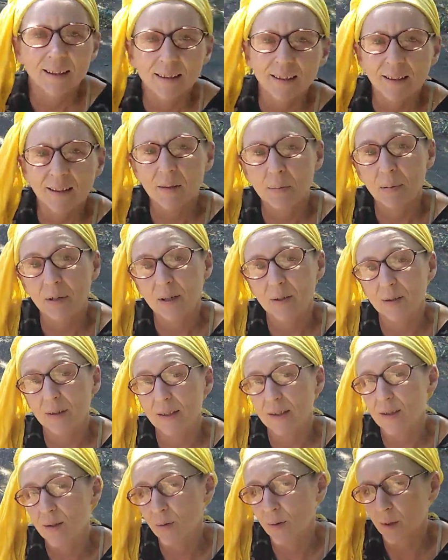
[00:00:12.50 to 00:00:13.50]
He
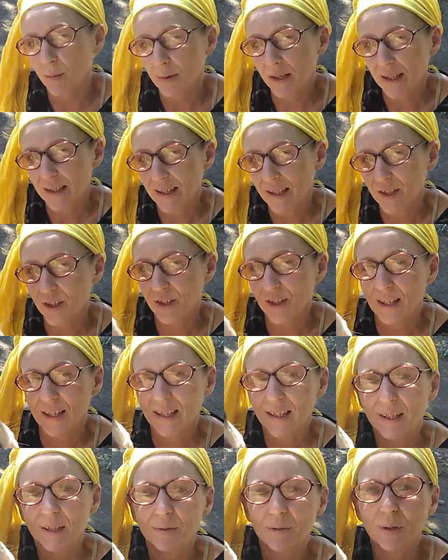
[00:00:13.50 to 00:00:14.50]
apparently doesn't want to pay attention to
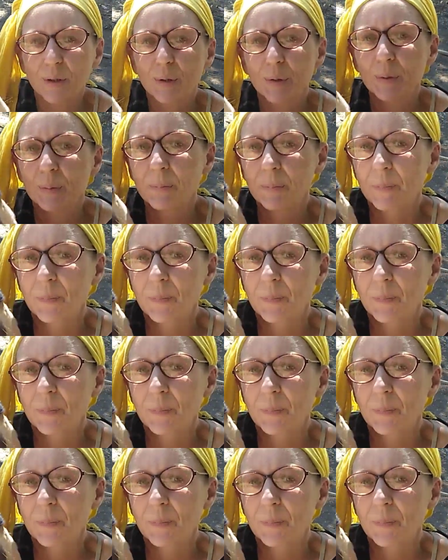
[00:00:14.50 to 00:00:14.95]
any of you.